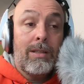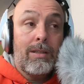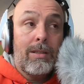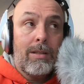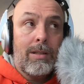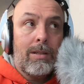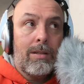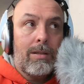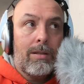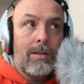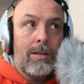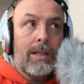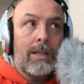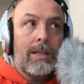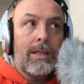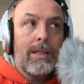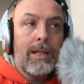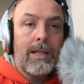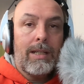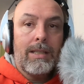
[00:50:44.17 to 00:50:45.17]

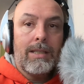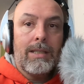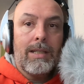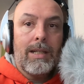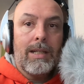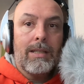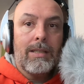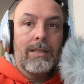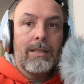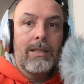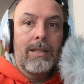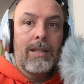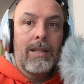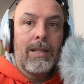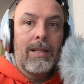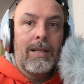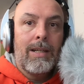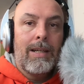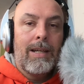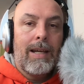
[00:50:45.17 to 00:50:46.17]
1996,
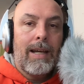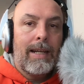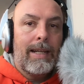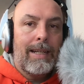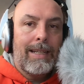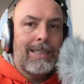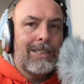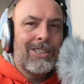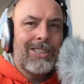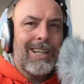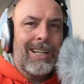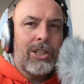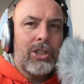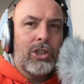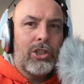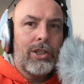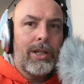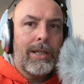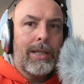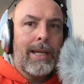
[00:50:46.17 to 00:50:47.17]
and then it just got
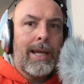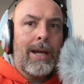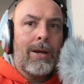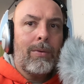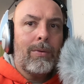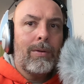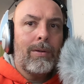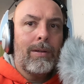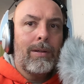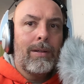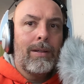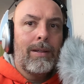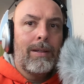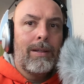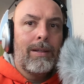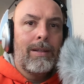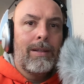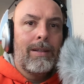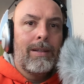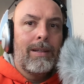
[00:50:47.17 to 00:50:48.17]
shut down
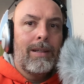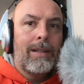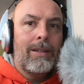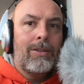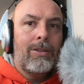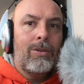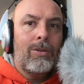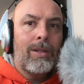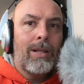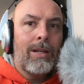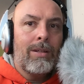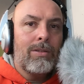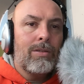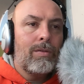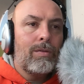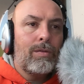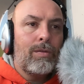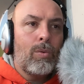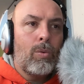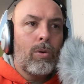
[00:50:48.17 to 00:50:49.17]
in
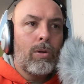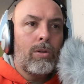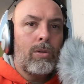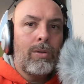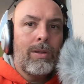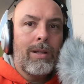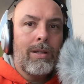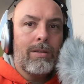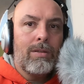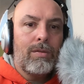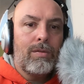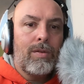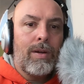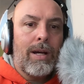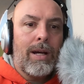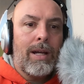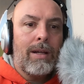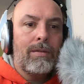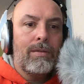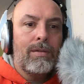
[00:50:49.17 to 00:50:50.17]
2004,
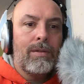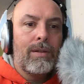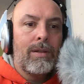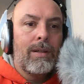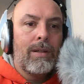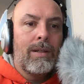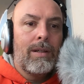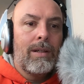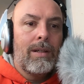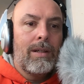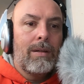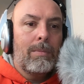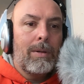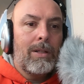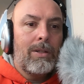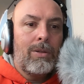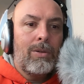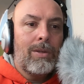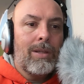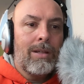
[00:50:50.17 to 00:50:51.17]
2005. By
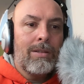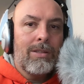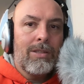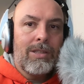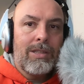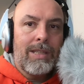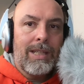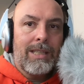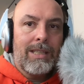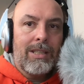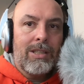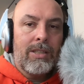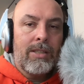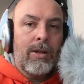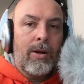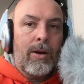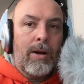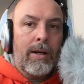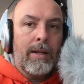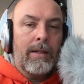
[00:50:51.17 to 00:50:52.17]
2006, it's
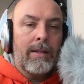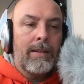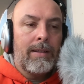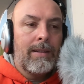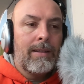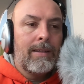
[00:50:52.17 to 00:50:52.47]
gone.